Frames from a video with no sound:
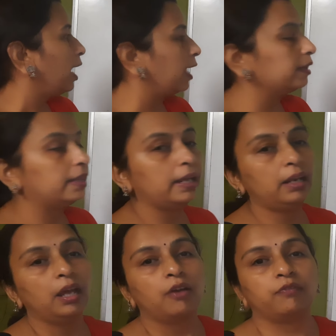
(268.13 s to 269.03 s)
And
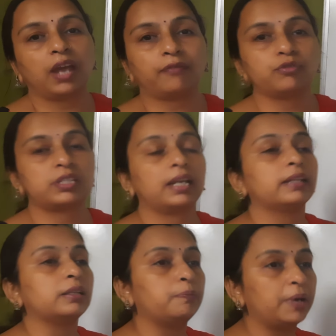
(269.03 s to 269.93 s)
then we have to
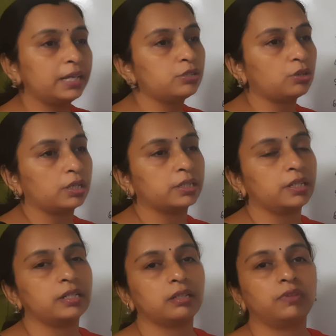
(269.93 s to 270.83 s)
select the best alternative